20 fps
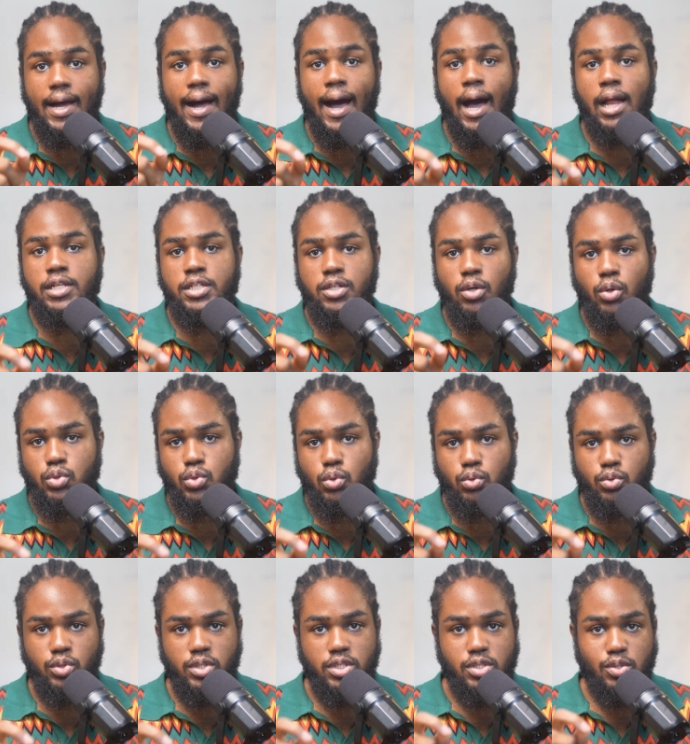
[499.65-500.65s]
Ali also
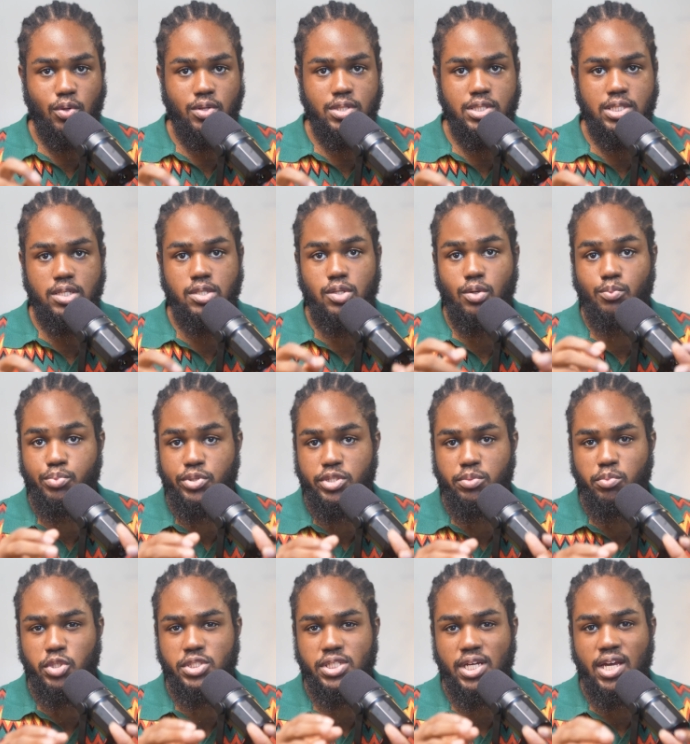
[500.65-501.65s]
creates content on pretty
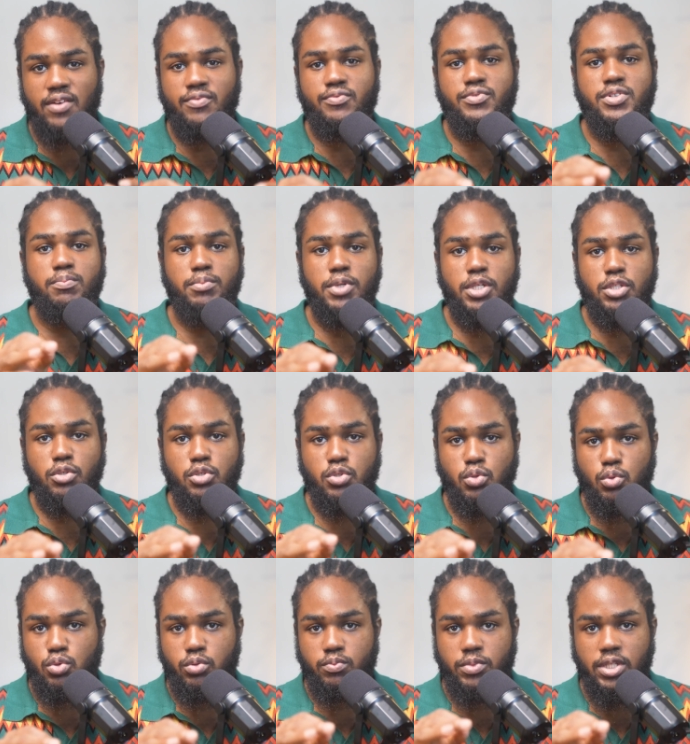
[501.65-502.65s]
much every major
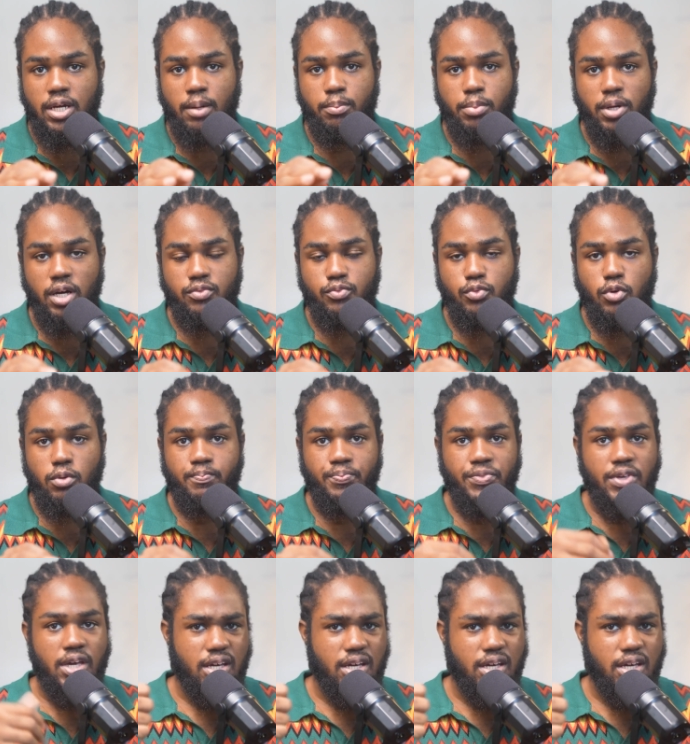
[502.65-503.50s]
social media platform: